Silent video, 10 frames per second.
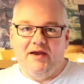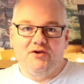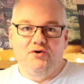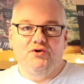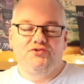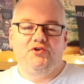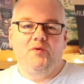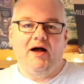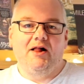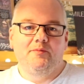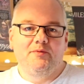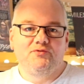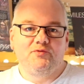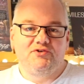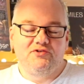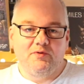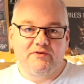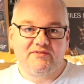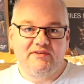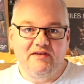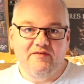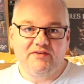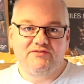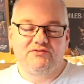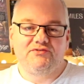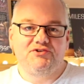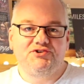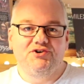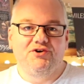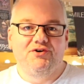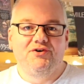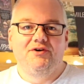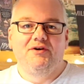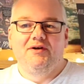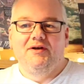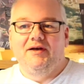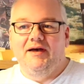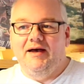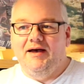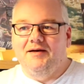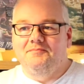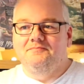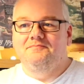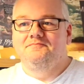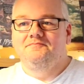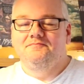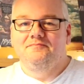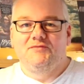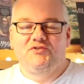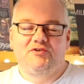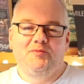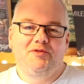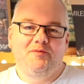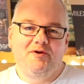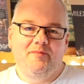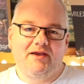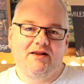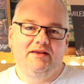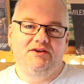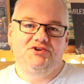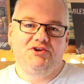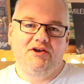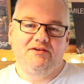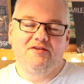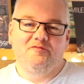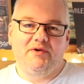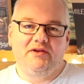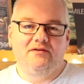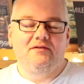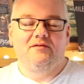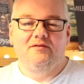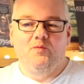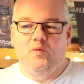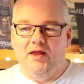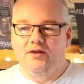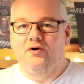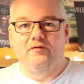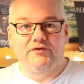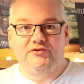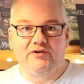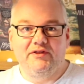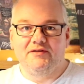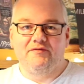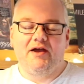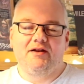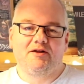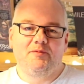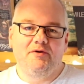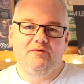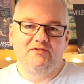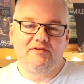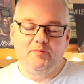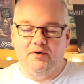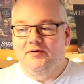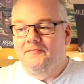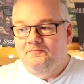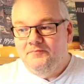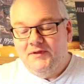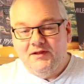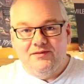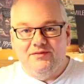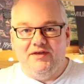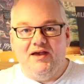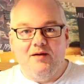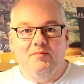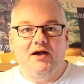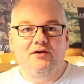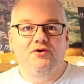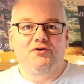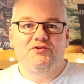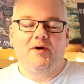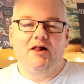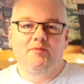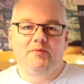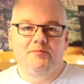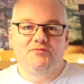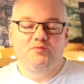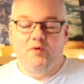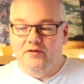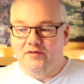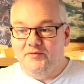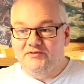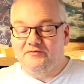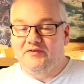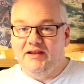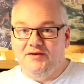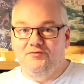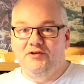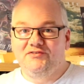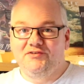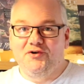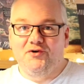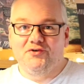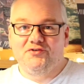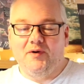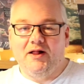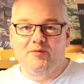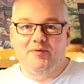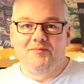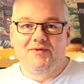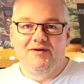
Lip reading: go-to albums, which is what Steve asked us to show. Some of them are a bit cliched and have been well overdone in the vinyl community, but they are my go-to albums. One of them is a fairly recent go-to album.